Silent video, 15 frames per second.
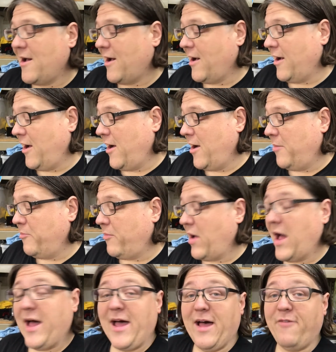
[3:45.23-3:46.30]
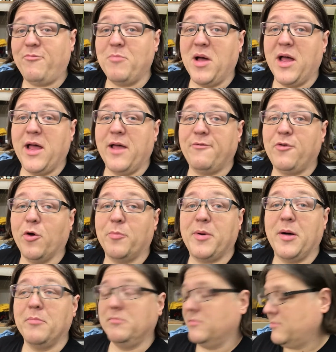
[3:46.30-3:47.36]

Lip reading: I have my fuel pump